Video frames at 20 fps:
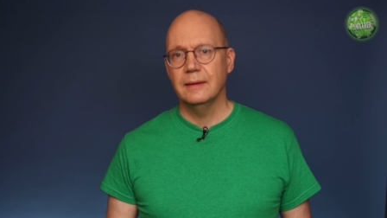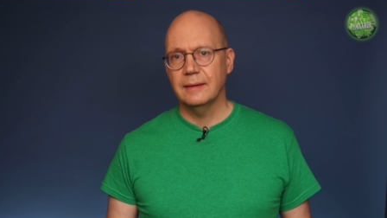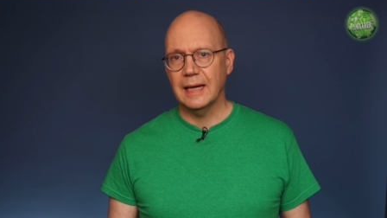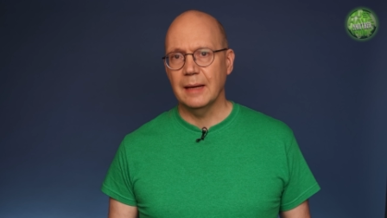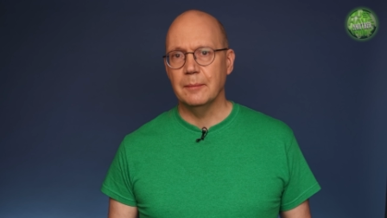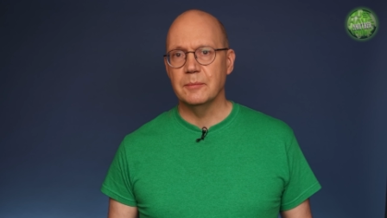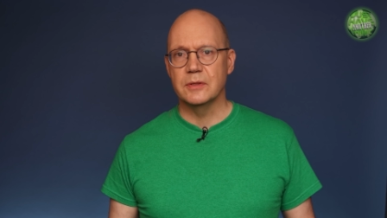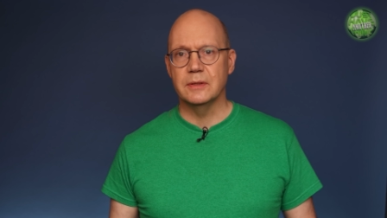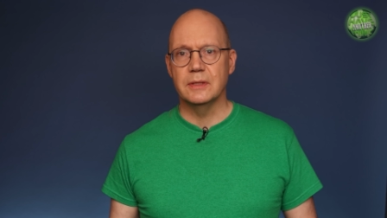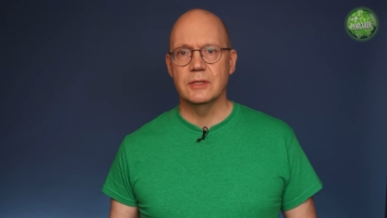
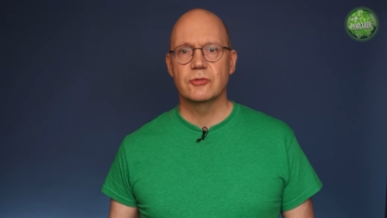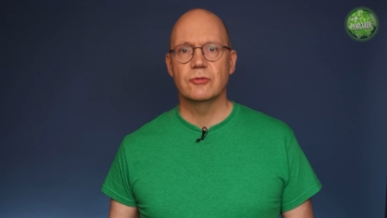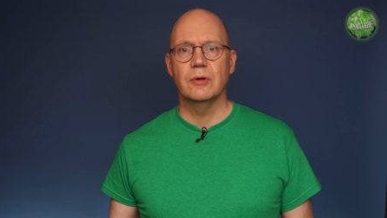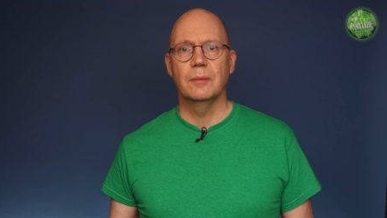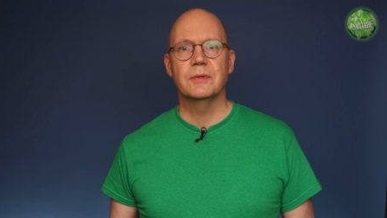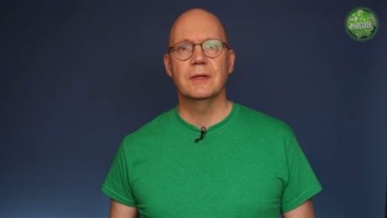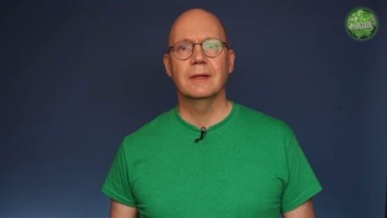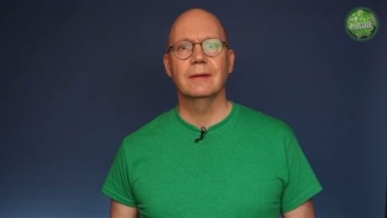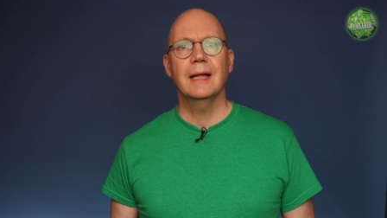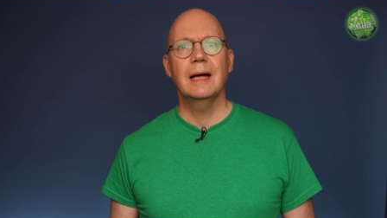Dams are
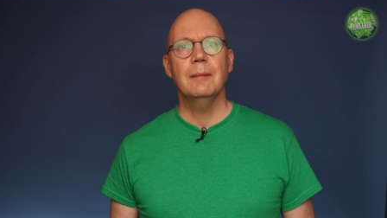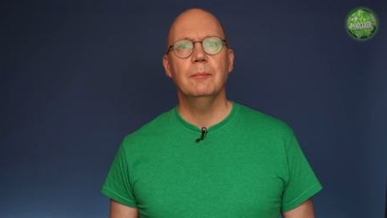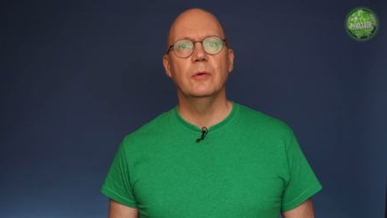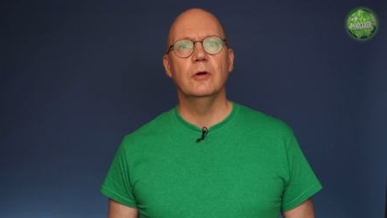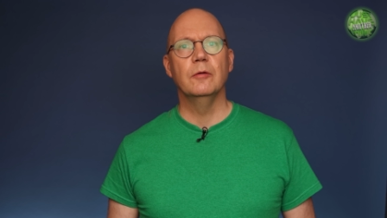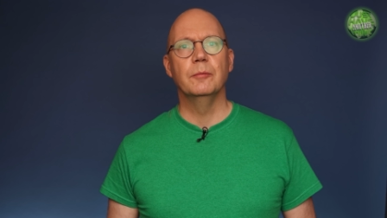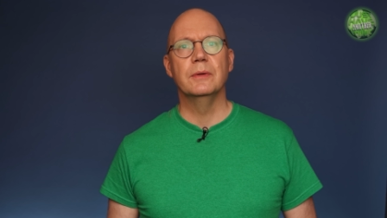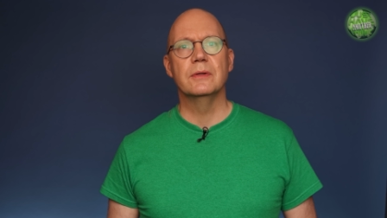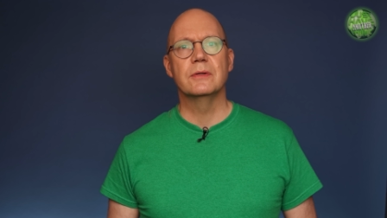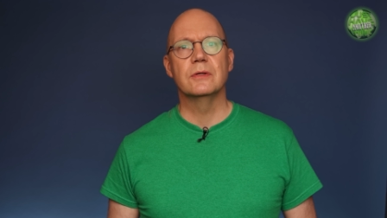disrupting that
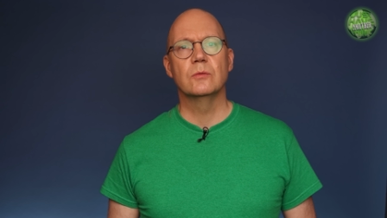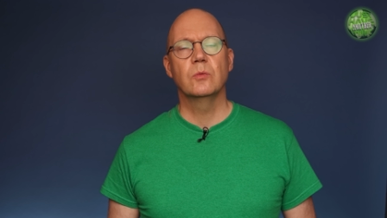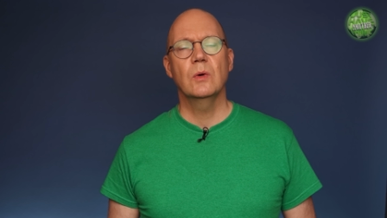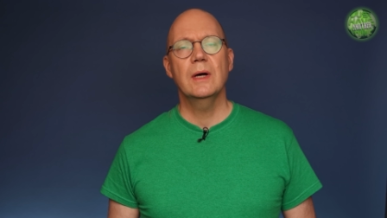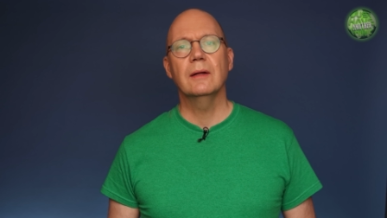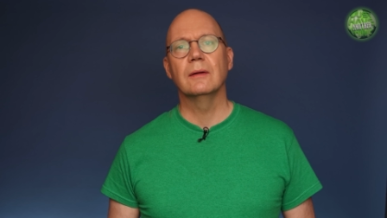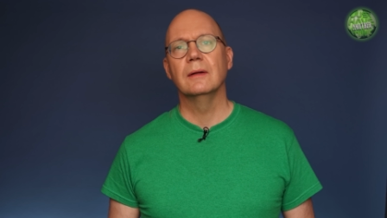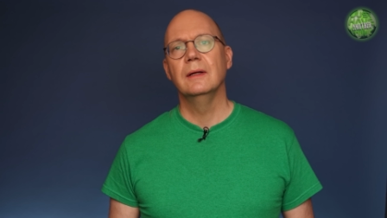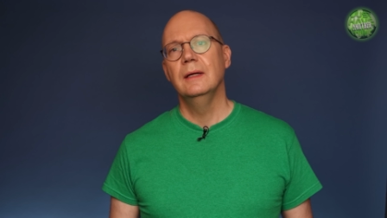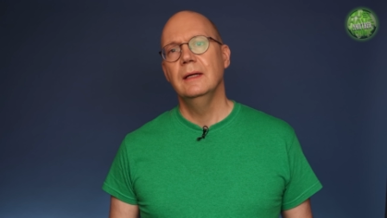movement as
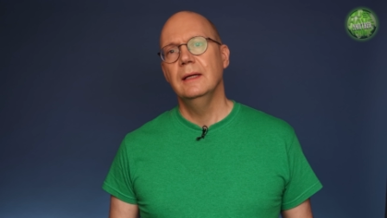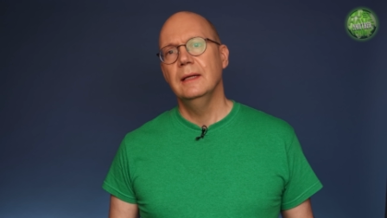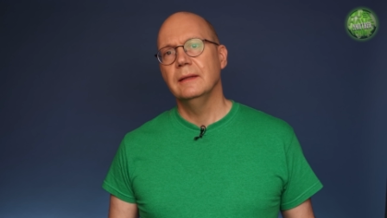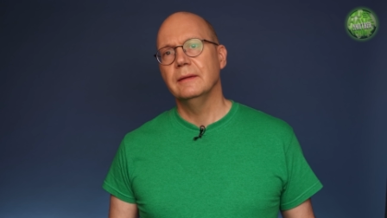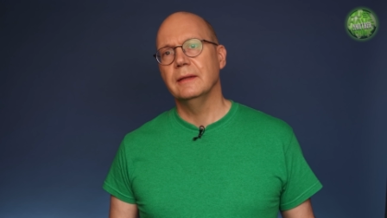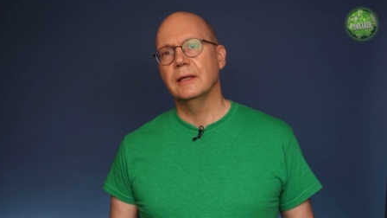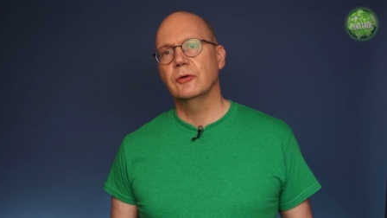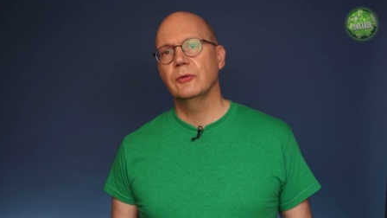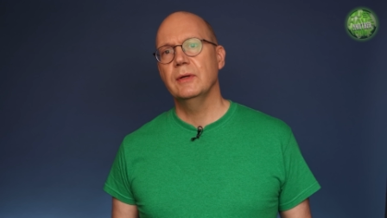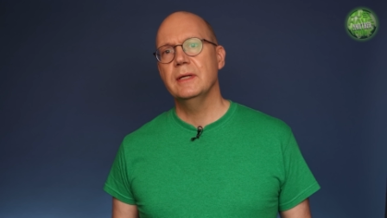well,
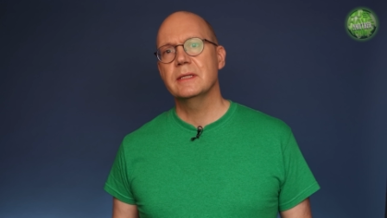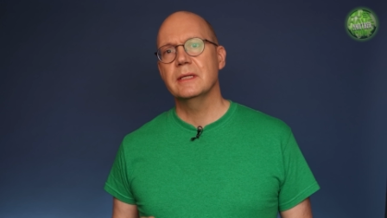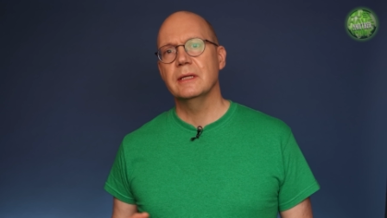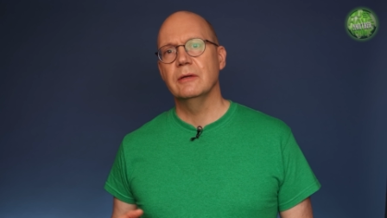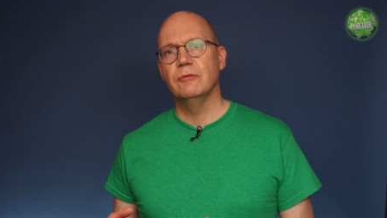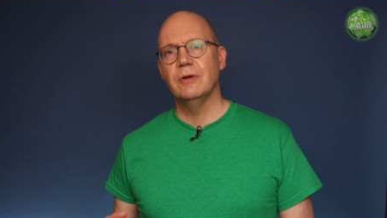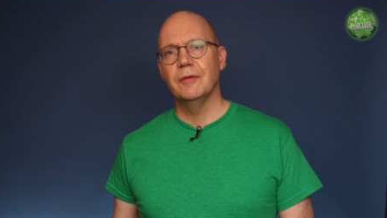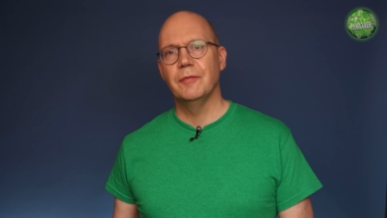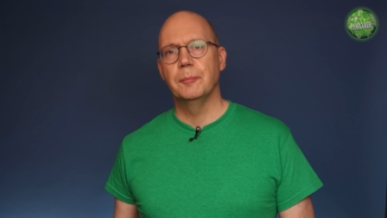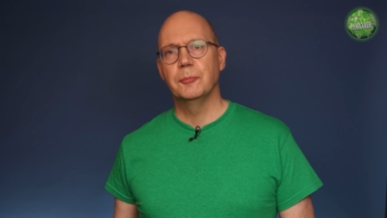
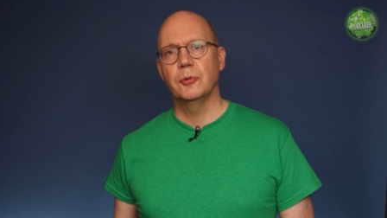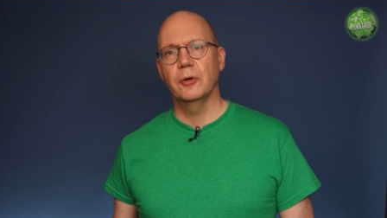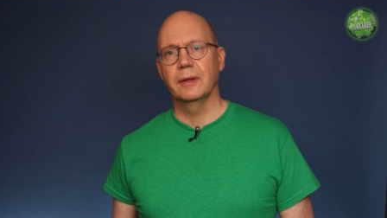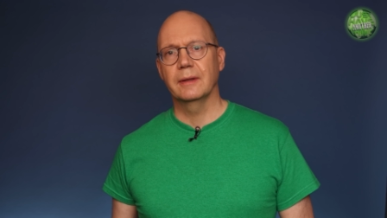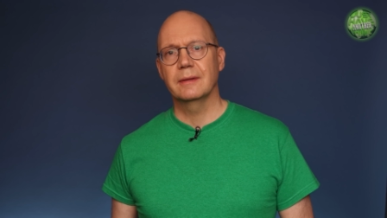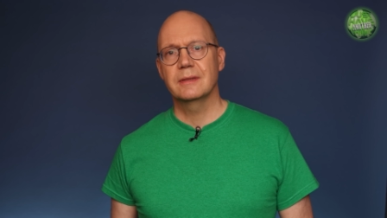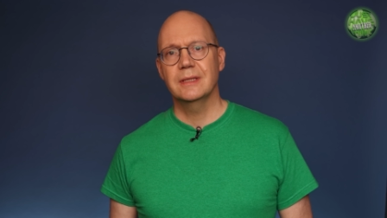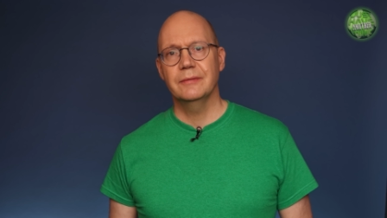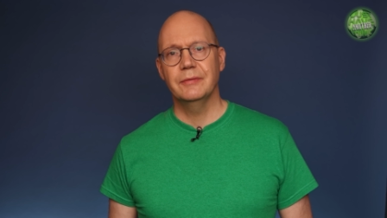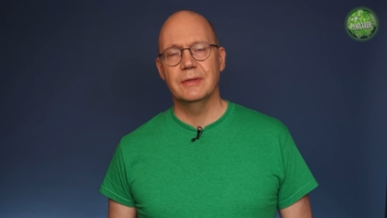decreasing river
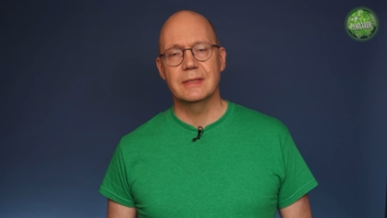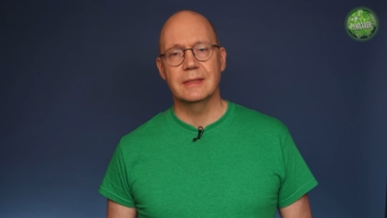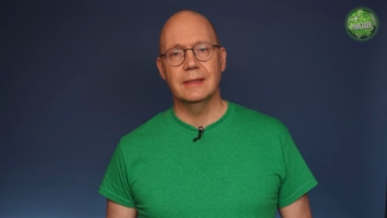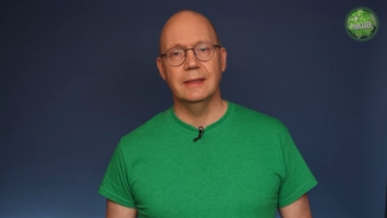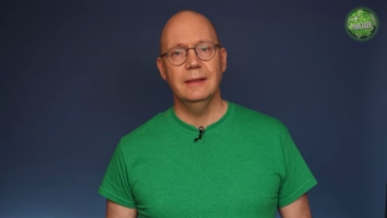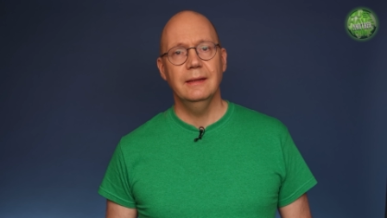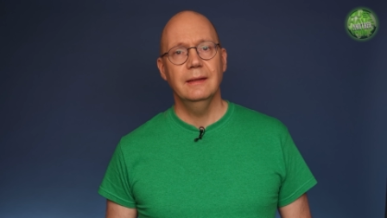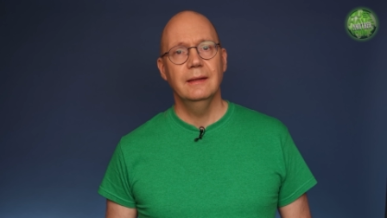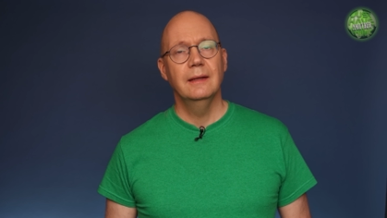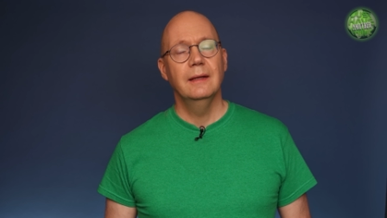
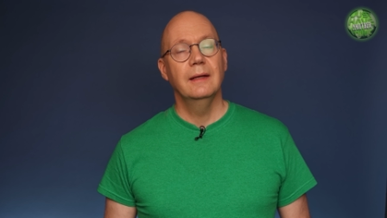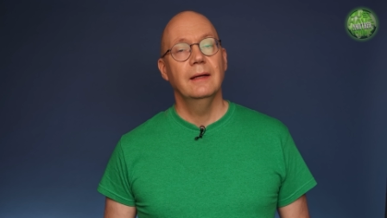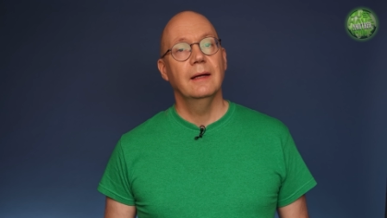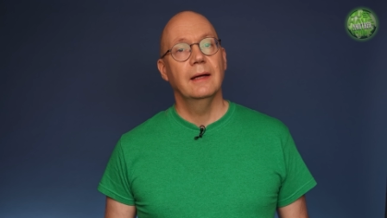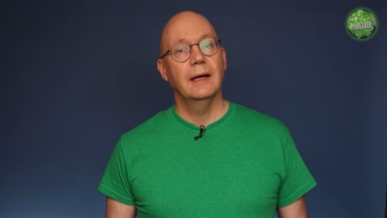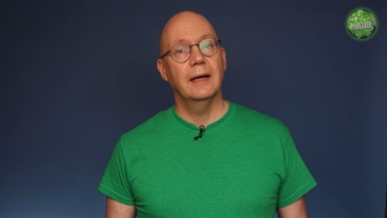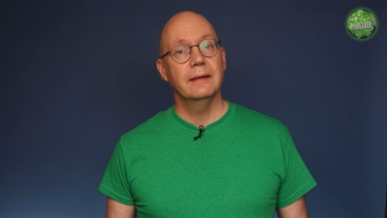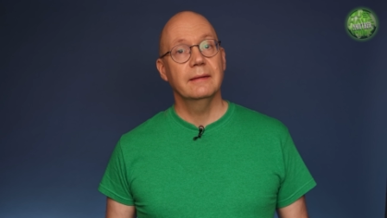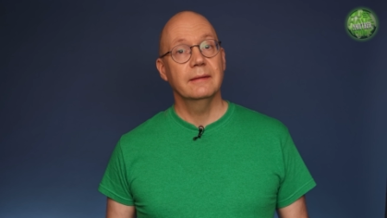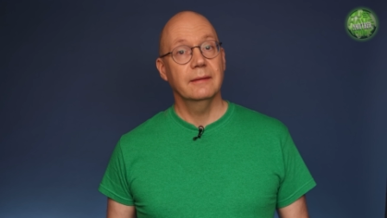productivity
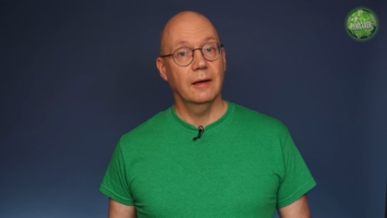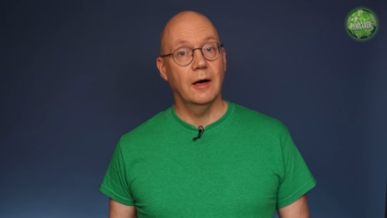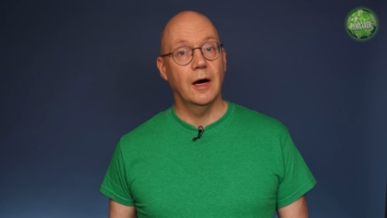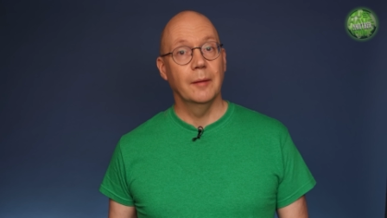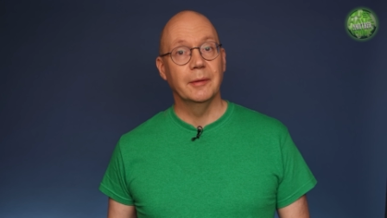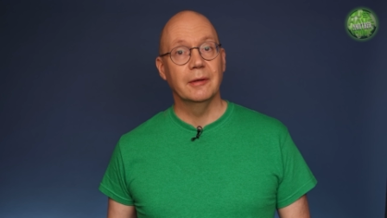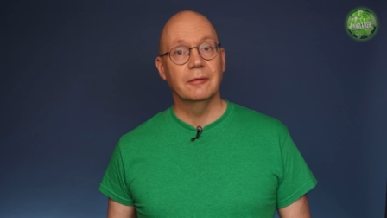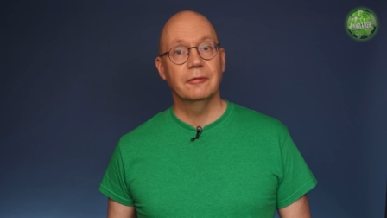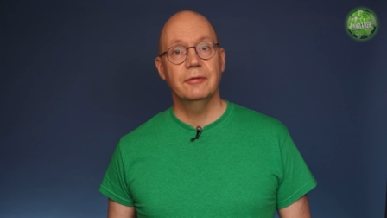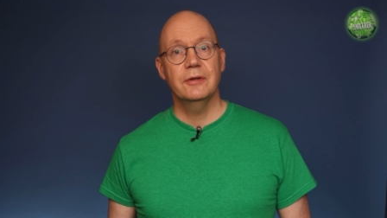and
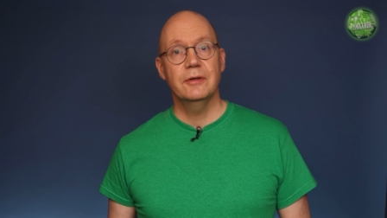harming